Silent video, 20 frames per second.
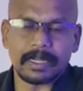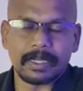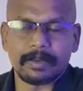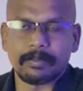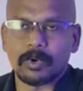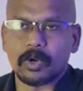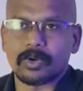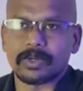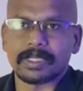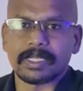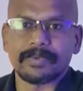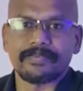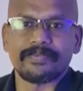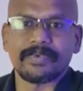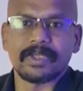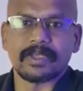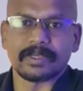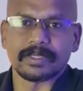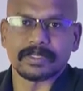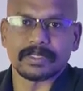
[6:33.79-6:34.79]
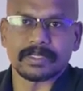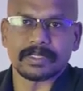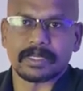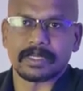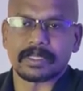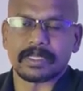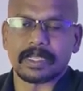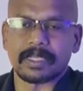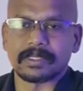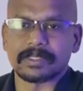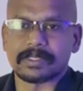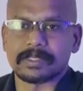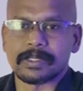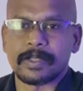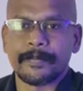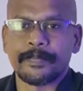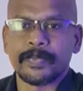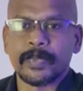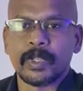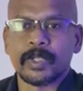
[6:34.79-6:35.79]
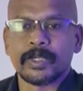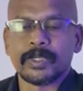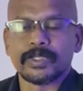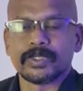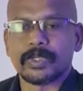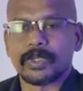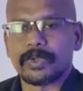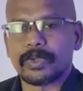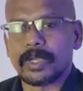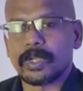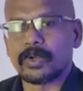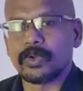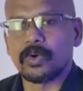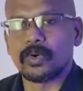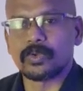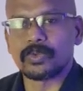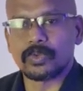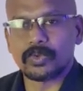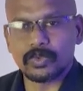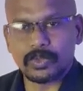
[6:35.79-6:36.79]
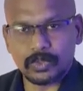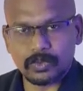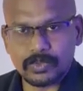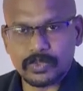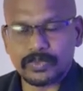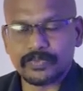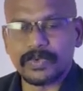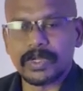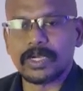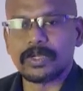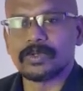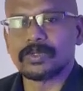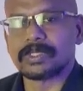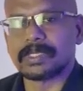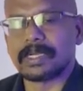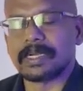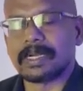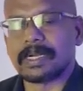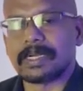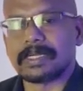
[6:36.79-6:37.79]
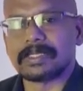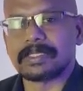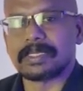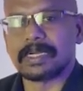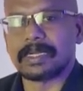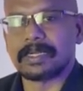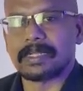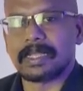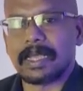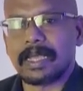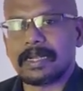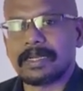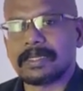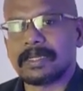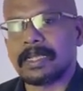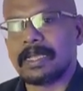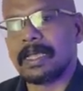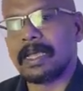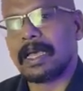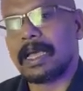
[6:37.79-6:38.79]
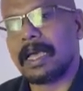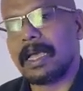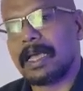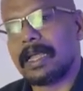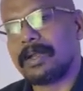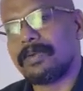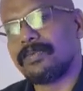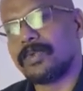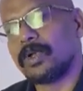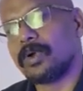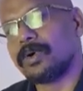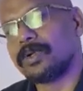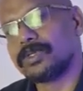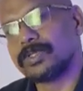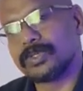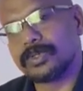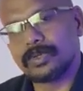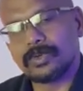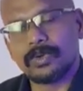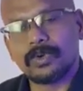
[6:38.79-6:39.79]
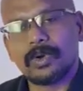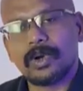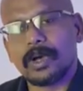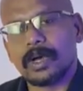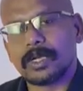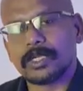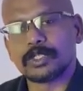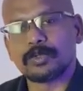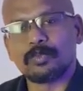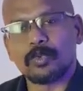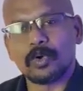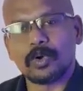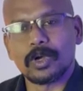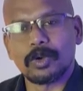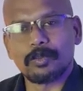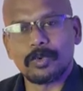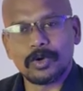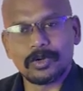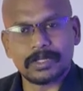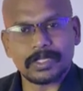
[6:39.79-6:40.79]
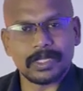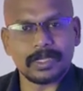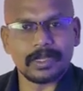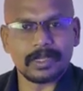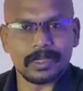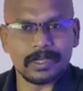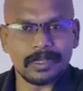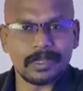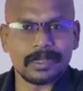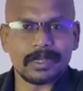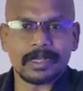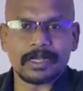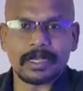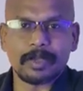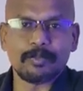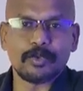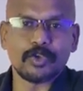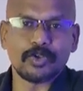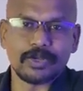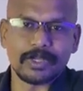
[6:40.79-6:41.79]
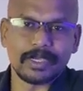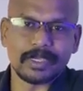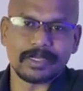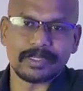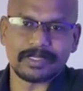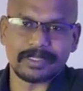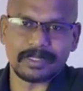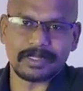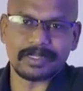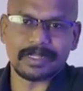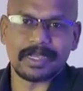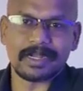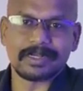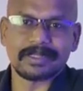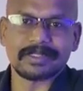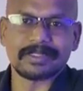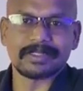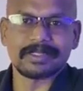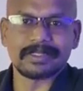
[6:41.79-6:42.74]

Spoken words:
about the fingers and things. So you can go through those videos and understand that. And we also spoke about the communication, that is